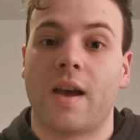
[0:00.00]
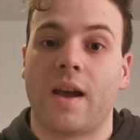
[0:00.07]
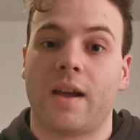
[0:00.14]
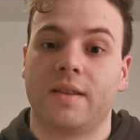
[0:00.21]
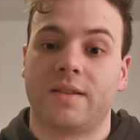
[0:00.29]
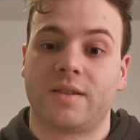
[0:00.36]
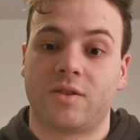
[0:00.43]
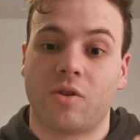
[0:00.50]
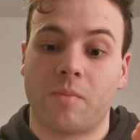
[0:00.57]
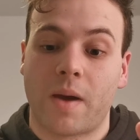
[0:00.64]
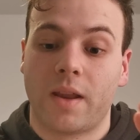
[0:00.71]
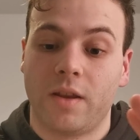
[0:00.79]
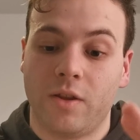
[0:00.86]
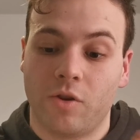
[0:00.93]
and so
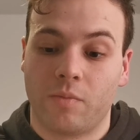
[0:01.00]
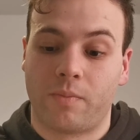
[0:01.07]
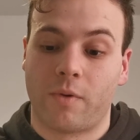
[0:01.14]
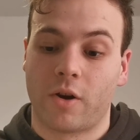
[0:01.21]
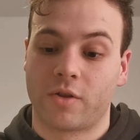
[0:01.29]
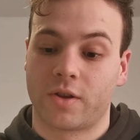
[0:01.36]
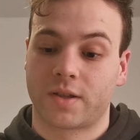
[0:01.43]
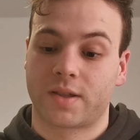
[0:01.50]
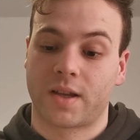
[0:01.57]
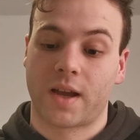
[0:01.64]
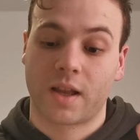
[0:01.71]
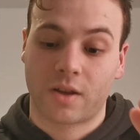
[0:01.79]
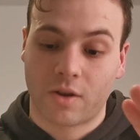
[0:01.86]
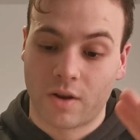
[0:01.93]
many new projects
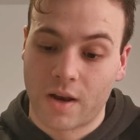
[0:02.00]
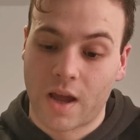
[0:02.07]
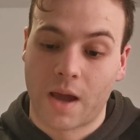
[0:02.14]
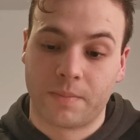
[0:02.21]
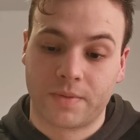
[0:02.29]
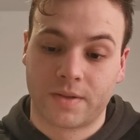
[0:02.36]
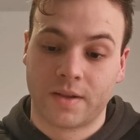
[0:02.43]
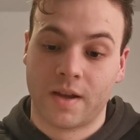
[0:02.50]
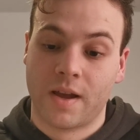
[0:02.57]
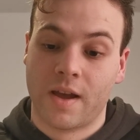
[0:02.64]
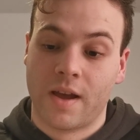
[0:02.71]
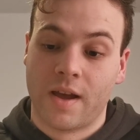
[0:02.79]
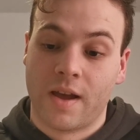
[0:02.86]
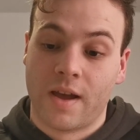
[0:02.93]
and collabs,
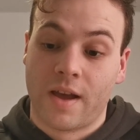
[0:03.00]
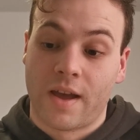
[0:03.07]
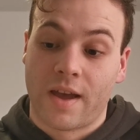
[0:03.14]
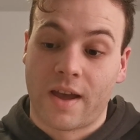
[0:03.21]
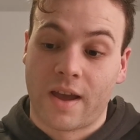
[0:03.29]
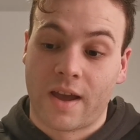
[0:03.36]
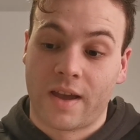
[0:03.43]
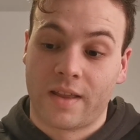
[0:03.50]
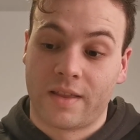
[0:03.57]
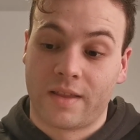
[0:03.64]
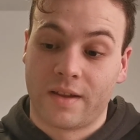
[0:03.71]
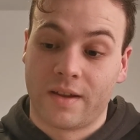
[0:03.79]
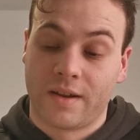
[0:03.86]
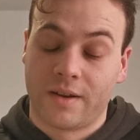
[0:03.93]
and
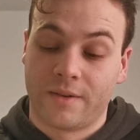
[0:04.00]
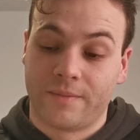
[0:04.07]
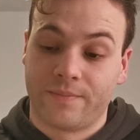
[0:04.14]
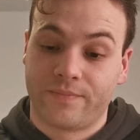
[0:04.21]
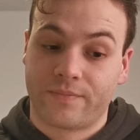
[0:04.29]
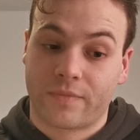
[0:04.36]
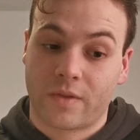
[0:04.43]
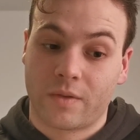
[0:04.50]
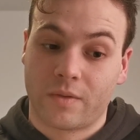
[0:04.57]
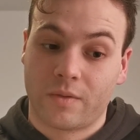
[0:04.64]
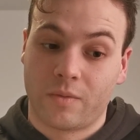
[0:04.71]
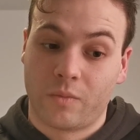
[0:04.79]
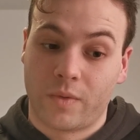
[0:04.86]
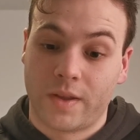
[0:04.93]

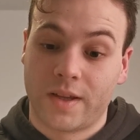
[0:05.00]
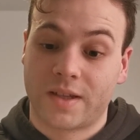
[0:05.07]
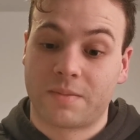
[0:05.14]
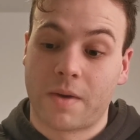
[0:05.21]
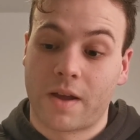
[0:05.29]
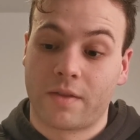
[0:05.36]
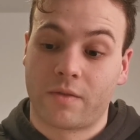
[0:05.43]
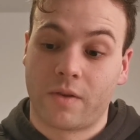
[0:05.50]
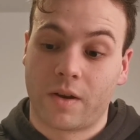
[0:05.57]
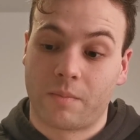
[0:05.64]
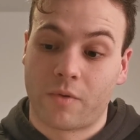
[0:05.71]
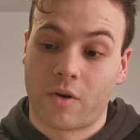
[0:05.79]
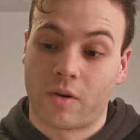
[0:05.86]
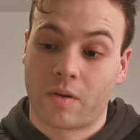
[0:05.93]
with this
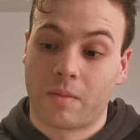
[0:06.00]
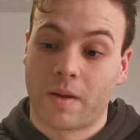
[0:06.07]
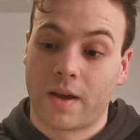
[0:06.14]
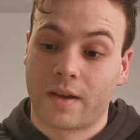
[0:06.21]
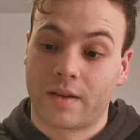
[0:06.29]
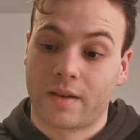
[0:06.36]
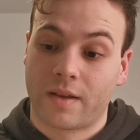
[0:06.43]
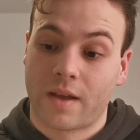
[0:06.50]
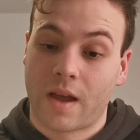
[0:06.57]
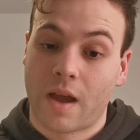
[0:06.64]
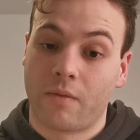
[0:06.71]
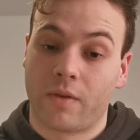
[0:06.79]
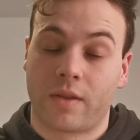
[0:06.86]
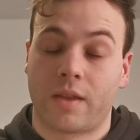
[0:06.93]
mentoring program, like
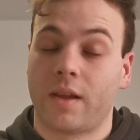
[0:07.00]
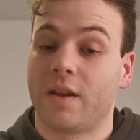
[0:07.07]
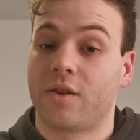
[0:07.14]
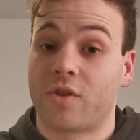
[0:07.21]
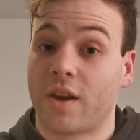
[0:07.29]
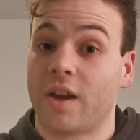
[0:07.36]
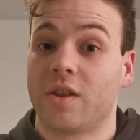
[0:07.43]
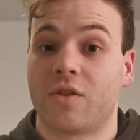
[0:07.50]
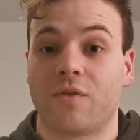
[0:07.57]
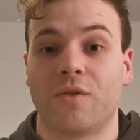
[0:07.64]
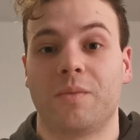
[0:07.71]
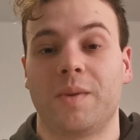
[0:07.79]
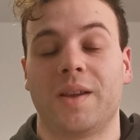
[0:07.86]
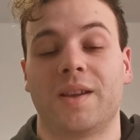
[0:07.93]
everything changed
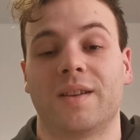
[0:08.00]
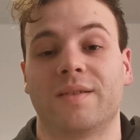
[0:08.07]
for me.